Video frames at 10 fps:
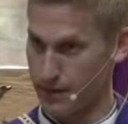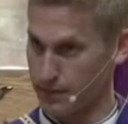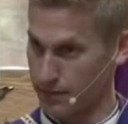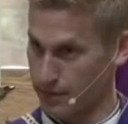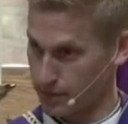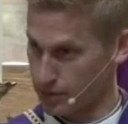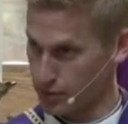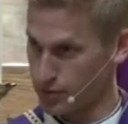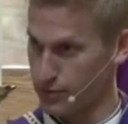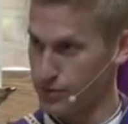They were
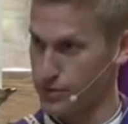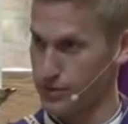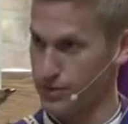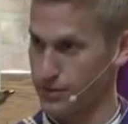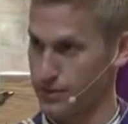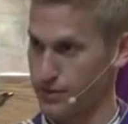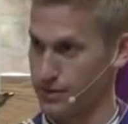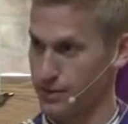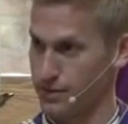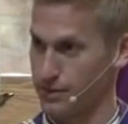Jews.
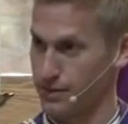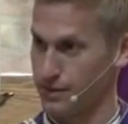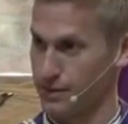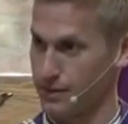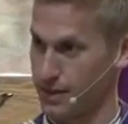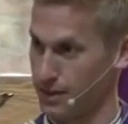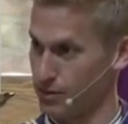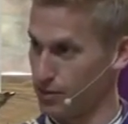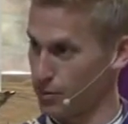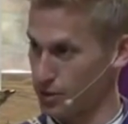They
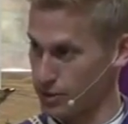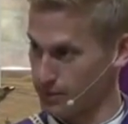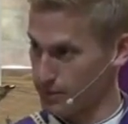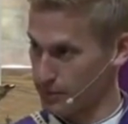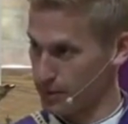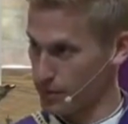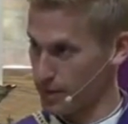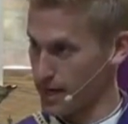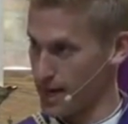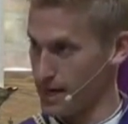knew to worship only
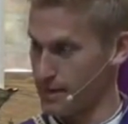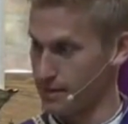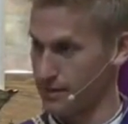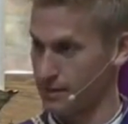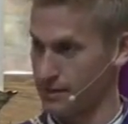one God.